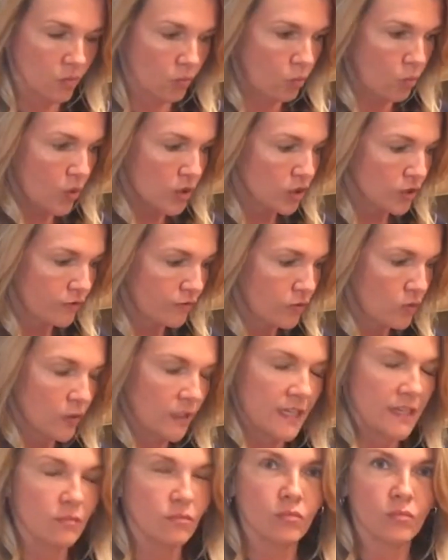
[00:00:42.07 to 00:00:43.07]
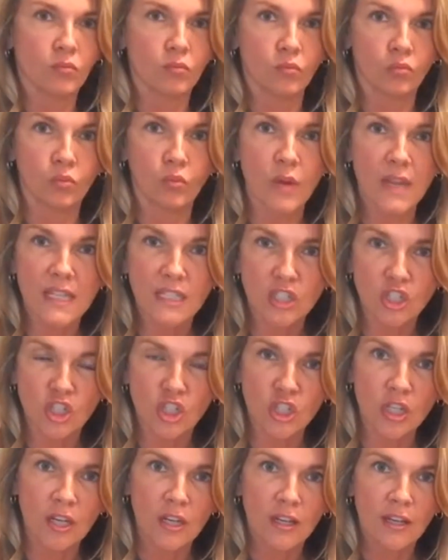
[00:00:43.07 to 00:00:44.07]
wonderfully
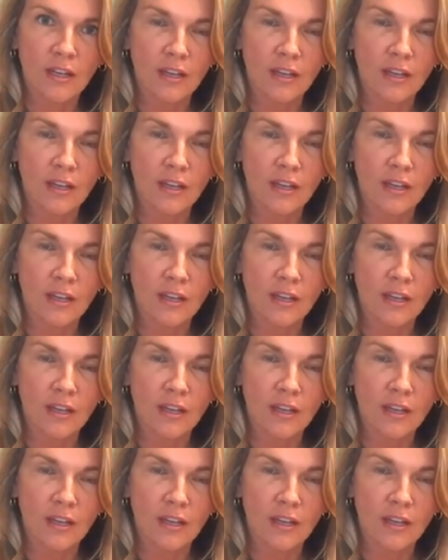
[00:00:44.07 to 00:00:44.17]
rich,